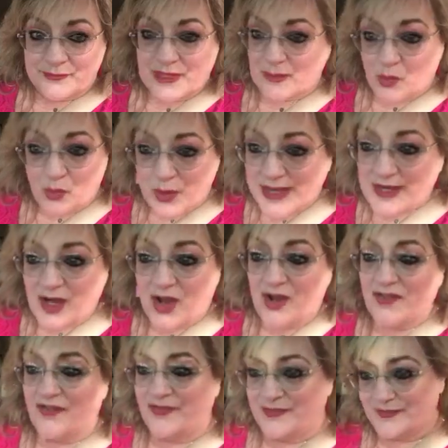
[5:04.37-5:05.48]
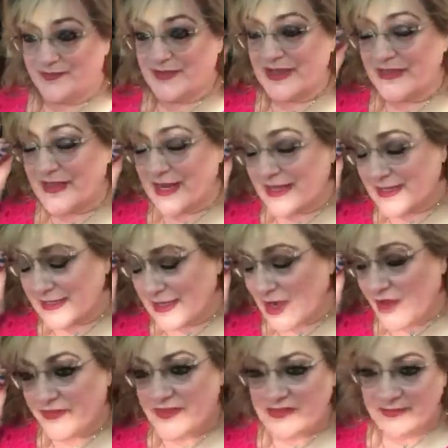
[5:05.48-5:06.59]
get more weight off, and then I can get
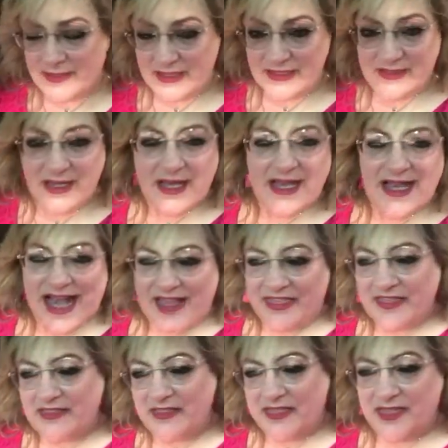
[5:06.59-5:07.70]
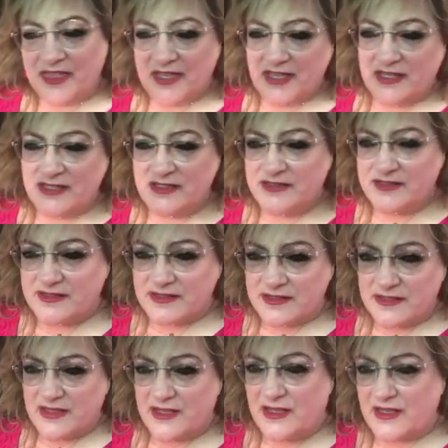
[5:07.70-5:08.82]
off these meds. I think the thing is,
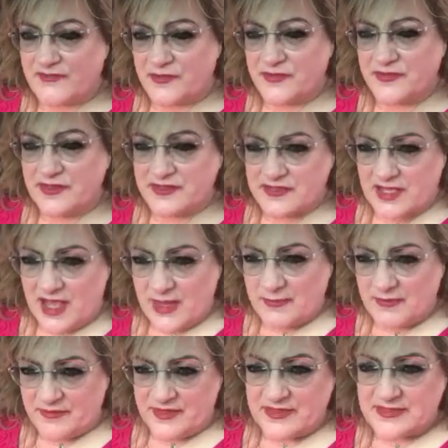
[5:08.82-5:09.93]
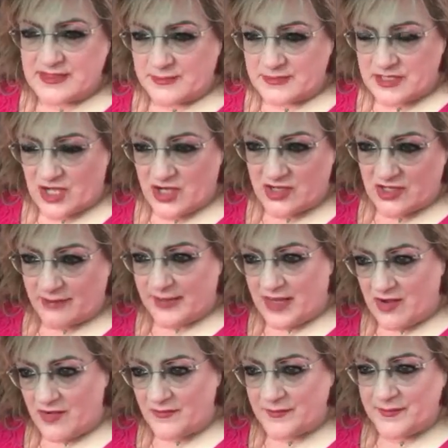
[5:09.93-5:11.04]
for the type of things I'm talking
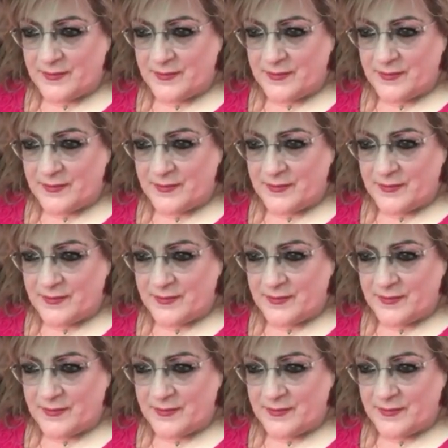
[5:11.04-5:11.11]
about,